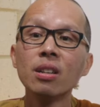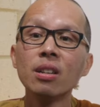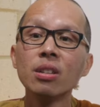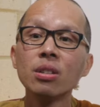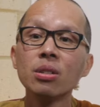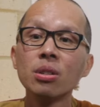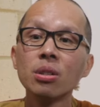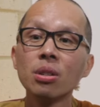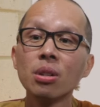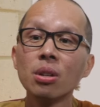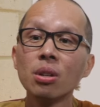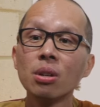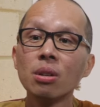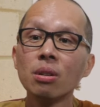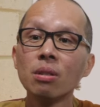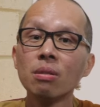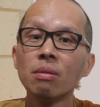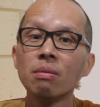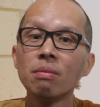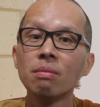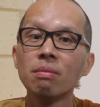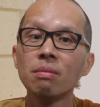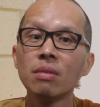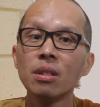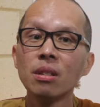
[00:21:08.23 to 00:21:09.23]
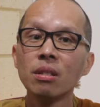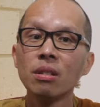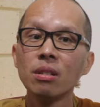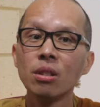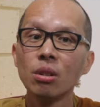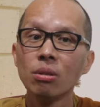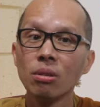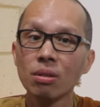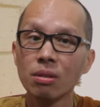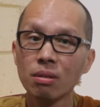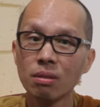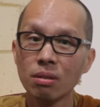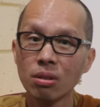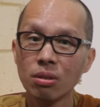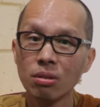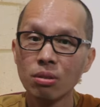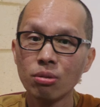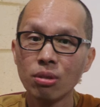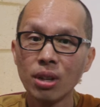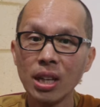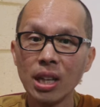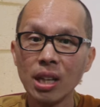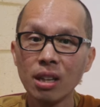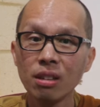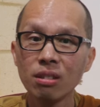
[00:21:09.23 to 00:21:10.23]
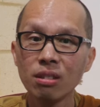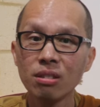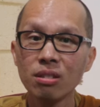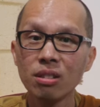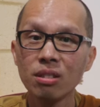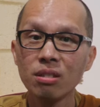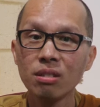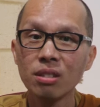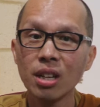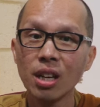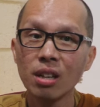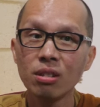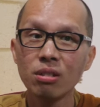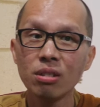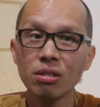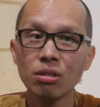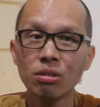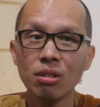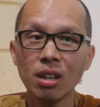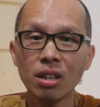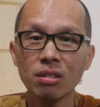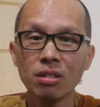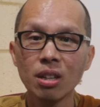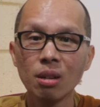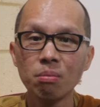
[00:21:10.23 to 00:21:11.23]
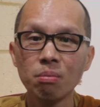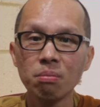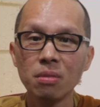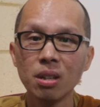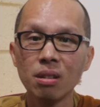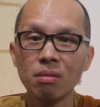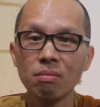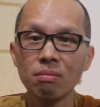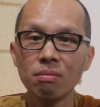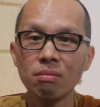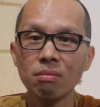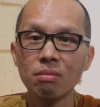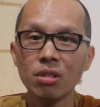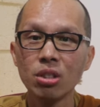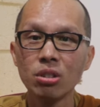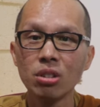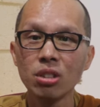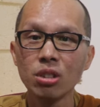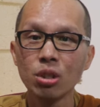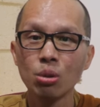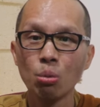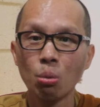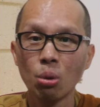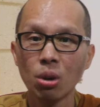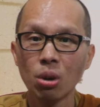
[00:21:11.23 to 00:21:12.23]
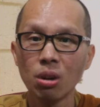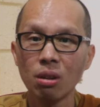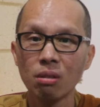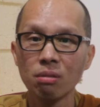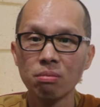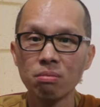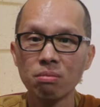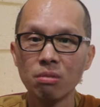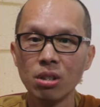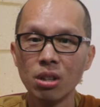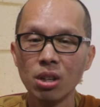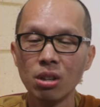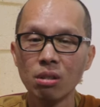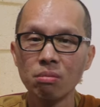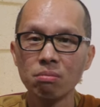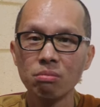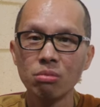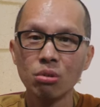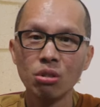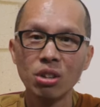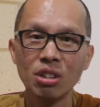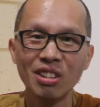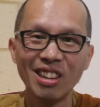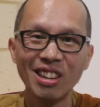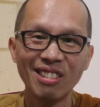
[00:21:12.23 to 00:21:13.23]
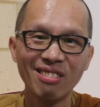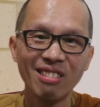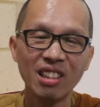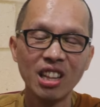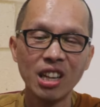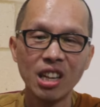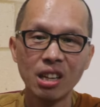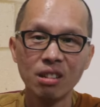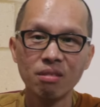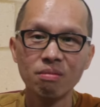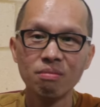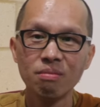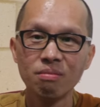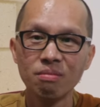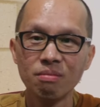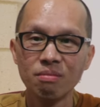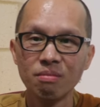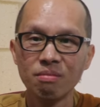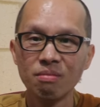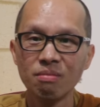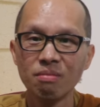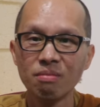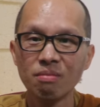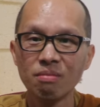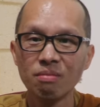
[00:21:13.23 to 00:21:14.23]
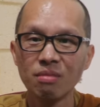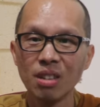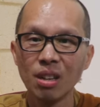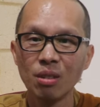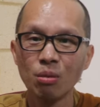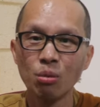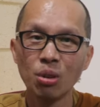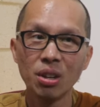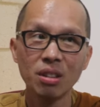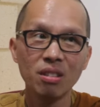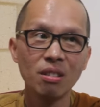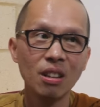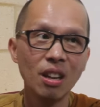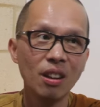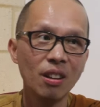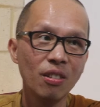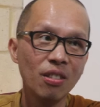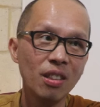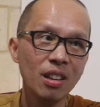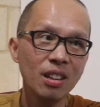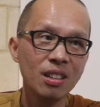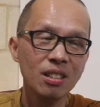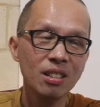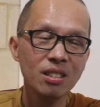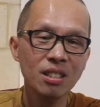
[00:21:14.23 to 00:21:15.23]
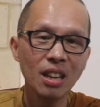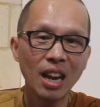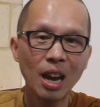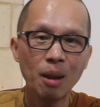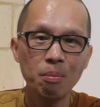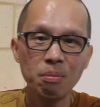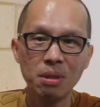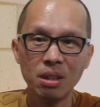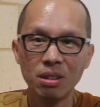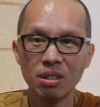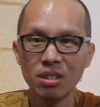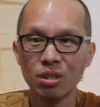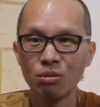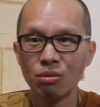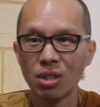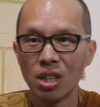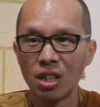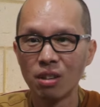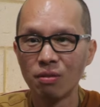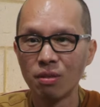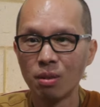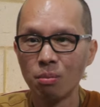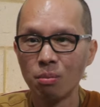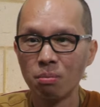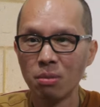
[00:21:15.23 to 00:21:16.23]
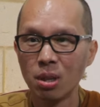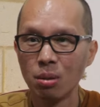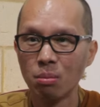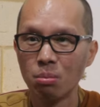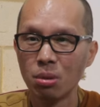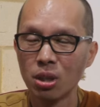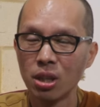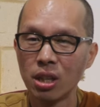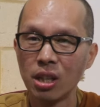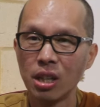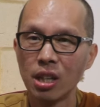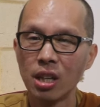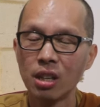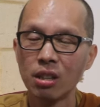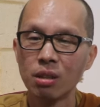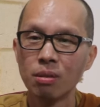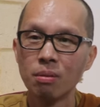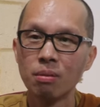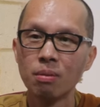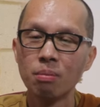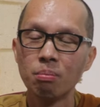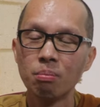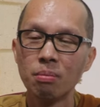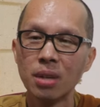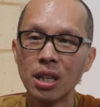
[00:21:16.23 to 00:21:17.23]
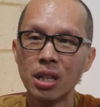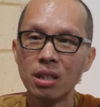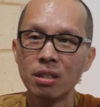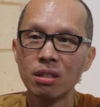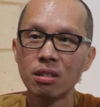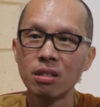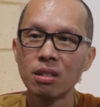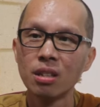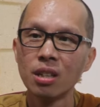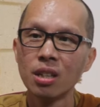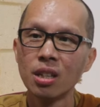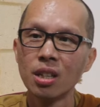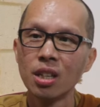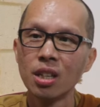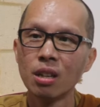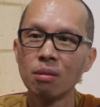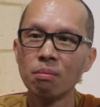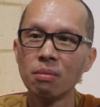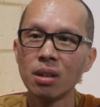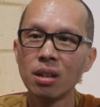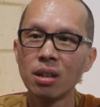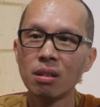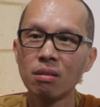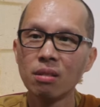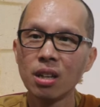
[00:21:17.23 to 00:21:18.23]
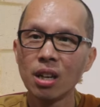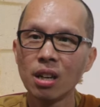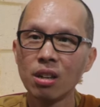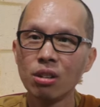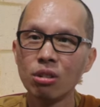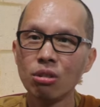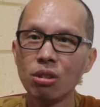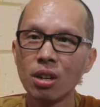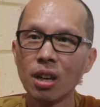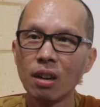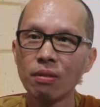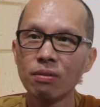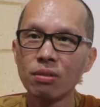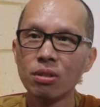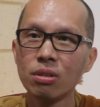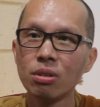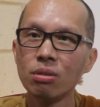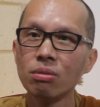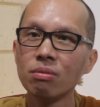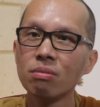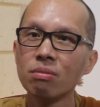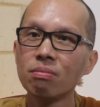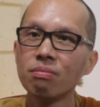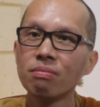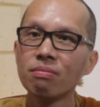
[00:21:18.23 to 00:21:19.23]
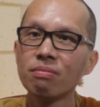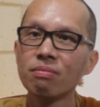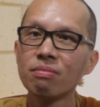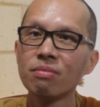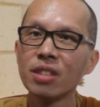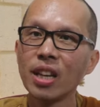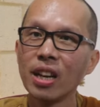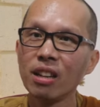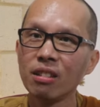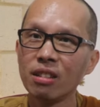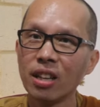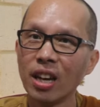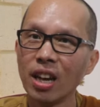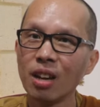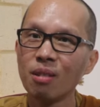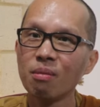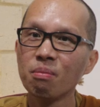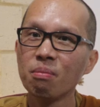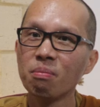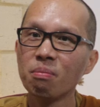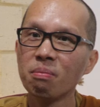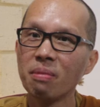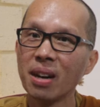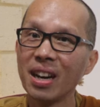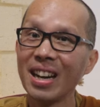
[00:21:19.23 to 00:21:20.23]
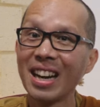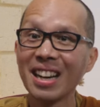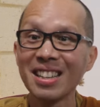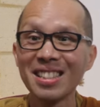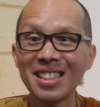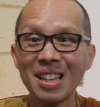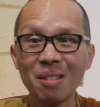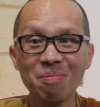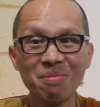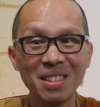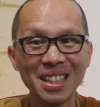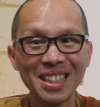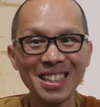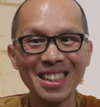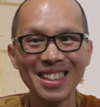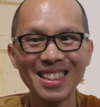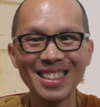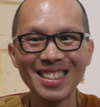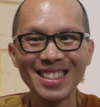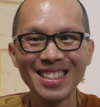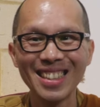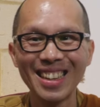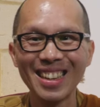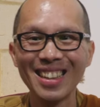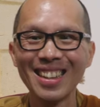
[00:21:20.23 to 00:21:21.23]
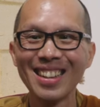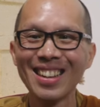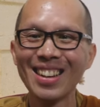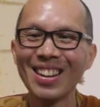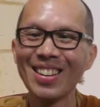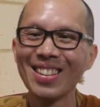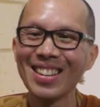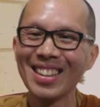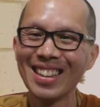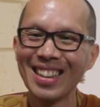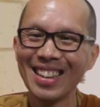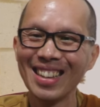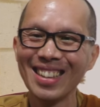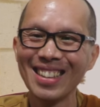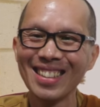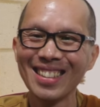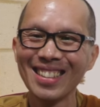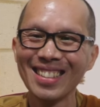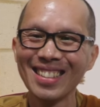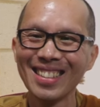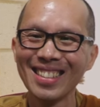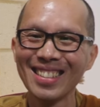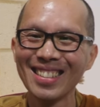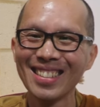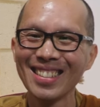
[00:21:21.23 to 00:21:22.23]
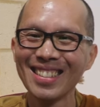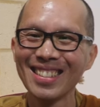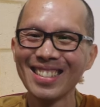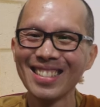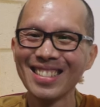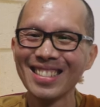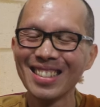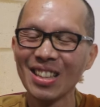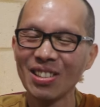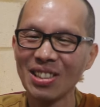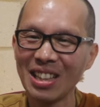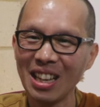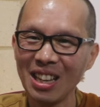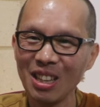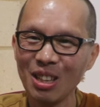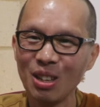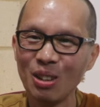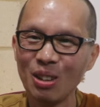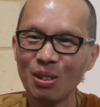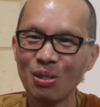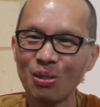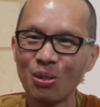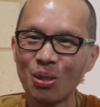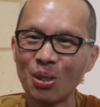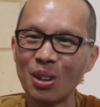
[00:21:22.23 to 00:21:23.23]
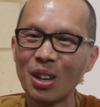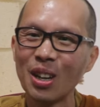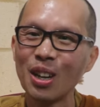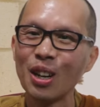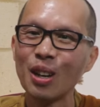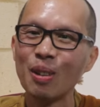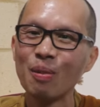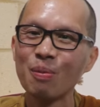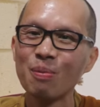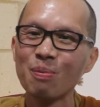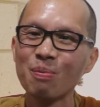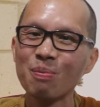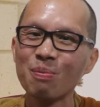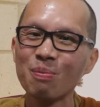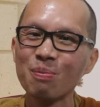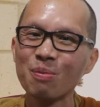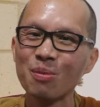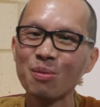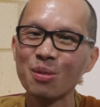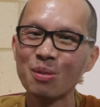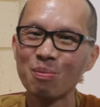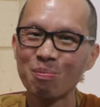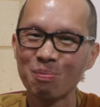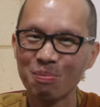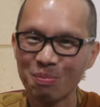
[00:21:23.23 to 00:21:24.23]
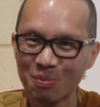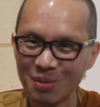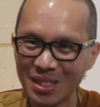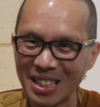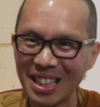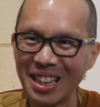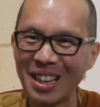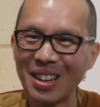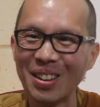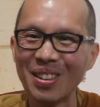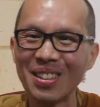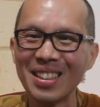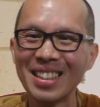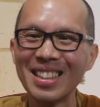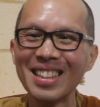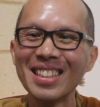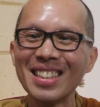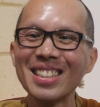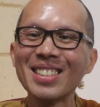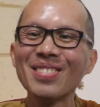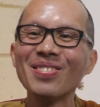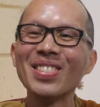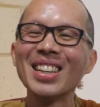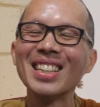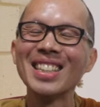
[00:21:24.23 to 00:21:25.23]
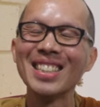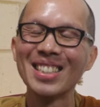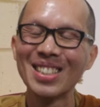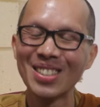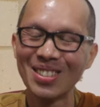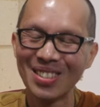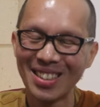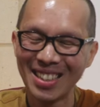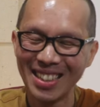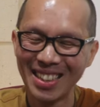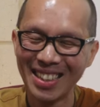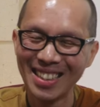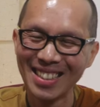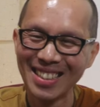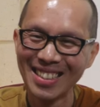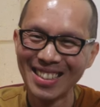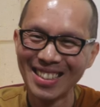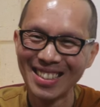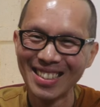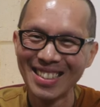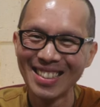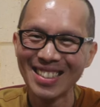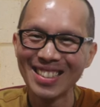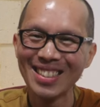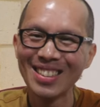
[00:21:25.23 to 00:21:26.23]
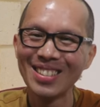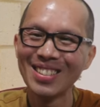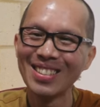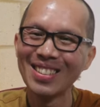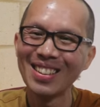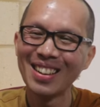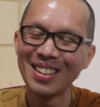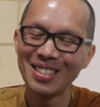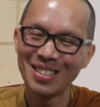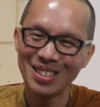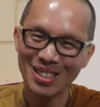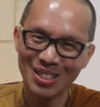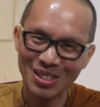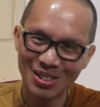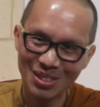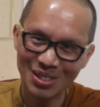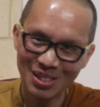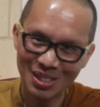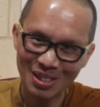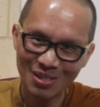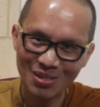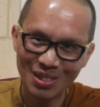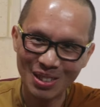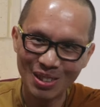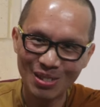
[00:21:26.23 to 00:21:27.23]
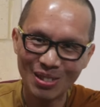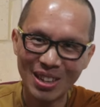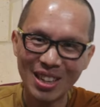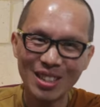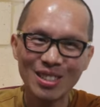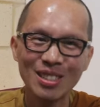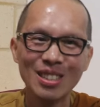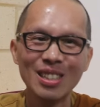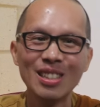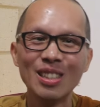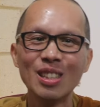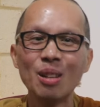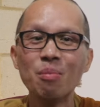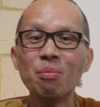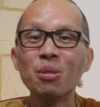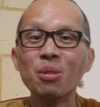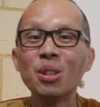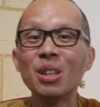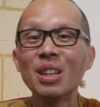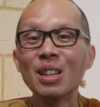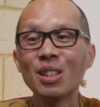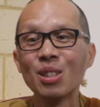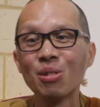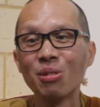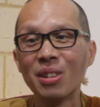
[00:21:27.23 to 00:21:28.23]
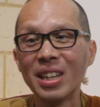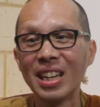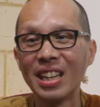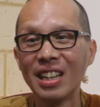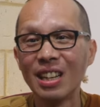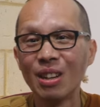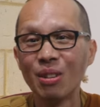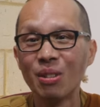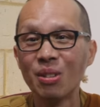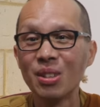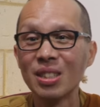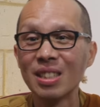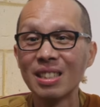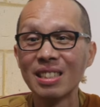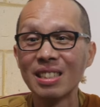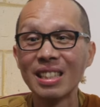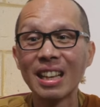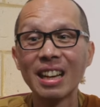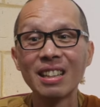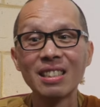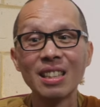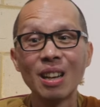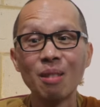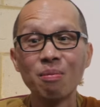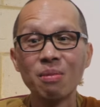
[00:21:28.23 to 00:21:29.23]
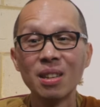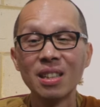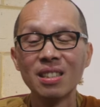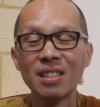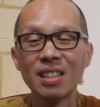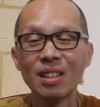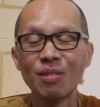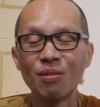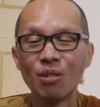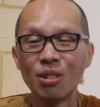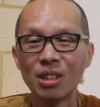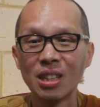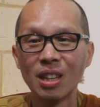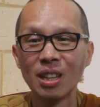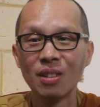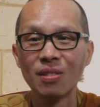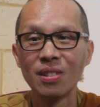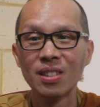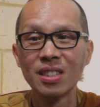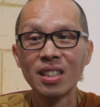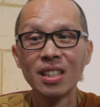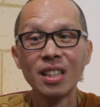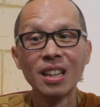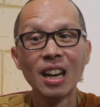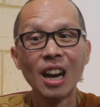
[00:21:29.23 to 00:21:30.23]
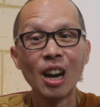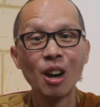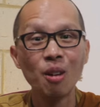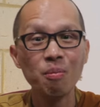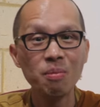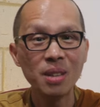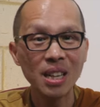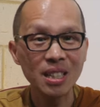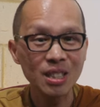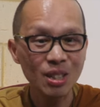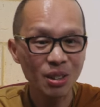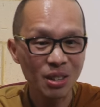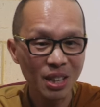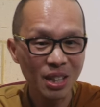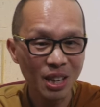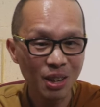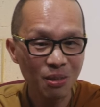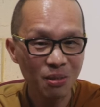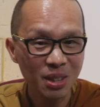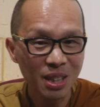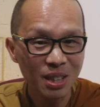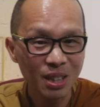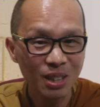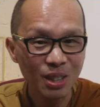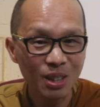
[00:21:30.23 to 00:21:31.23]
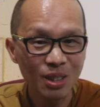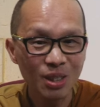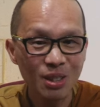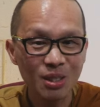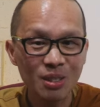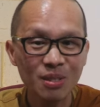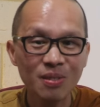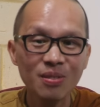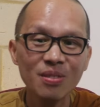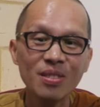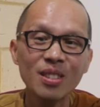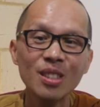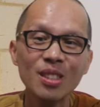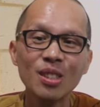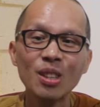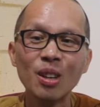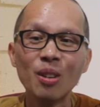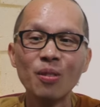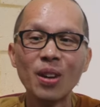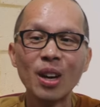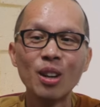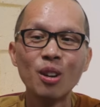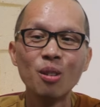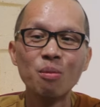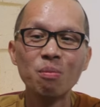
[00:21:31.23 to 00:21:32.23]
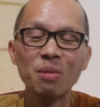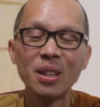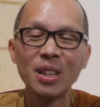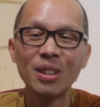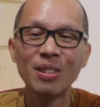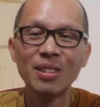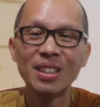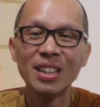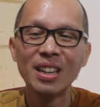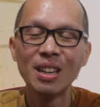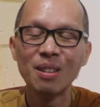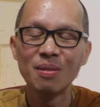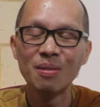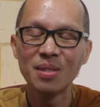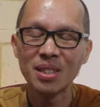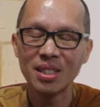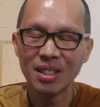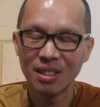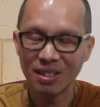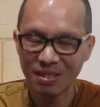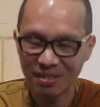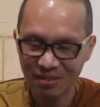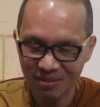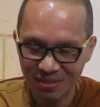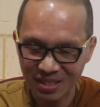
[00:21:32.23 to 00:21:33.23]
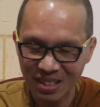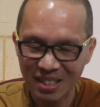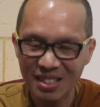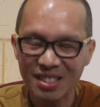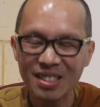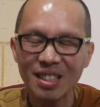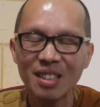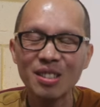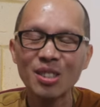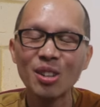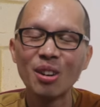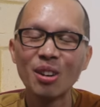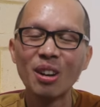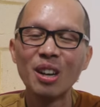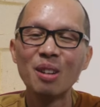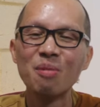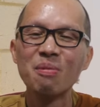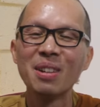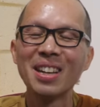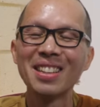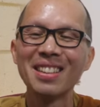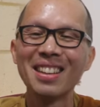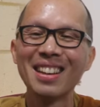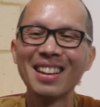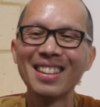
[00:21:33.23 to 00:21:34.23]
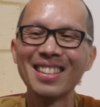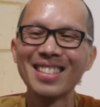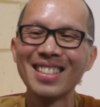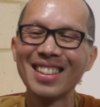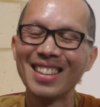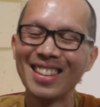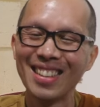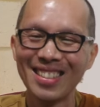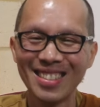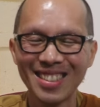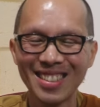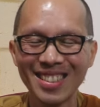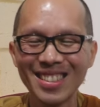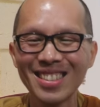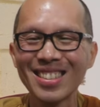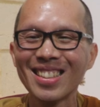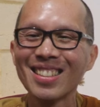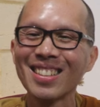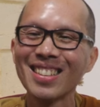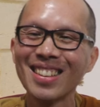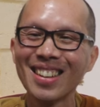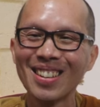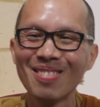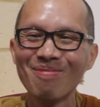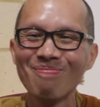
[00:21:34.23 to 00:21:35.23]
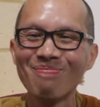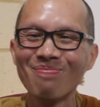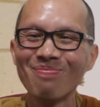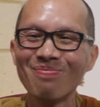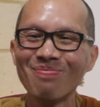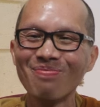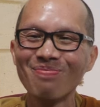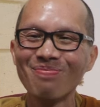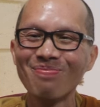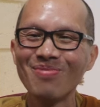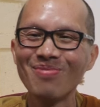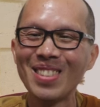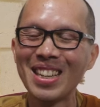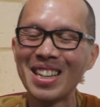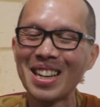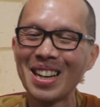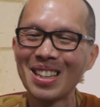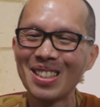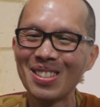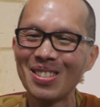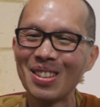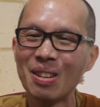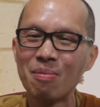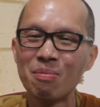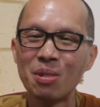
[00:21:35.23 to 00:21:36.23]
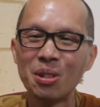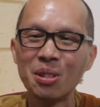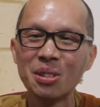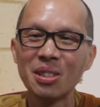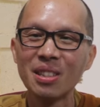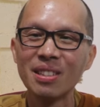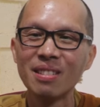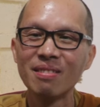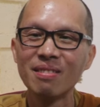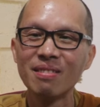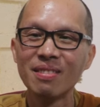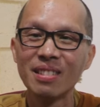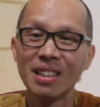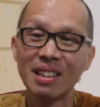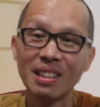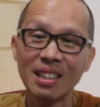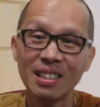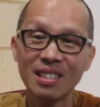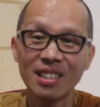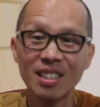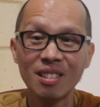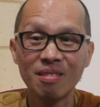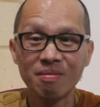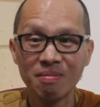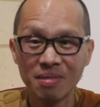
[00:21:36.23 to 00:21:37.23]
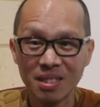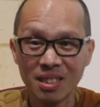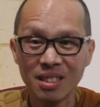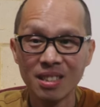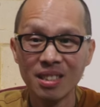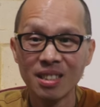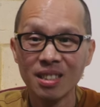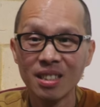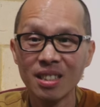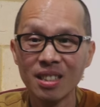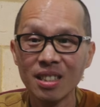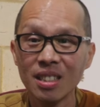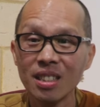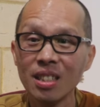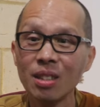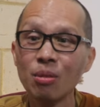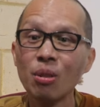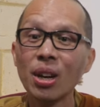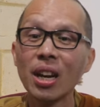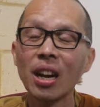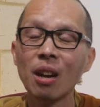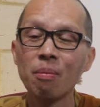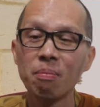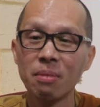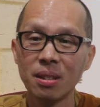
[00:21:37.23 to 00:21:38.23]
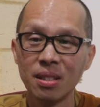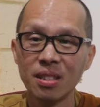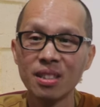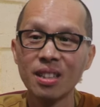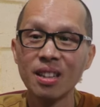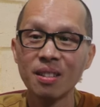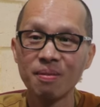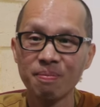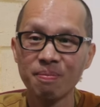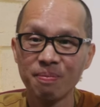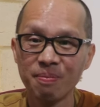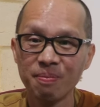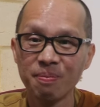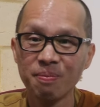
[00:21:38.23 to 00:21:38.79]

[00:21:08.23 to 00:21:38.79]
So your training is just to accept it. It's just the world, you know, doing their thing, that what they think is happiness, whatever, manipulating other minds. But yeah, you don't have to take that by accepting it. Say, okay, so thank you for saying all this, but it's okay. So I'll just go a different direction, the Buddha's way anyway, which is acceptance and forgiveness. I hope that's okay with you, so if I don't play your game, so yes, sorry about that. And then just, yeah, be kind to the person, and that's it. See what happens, yeah.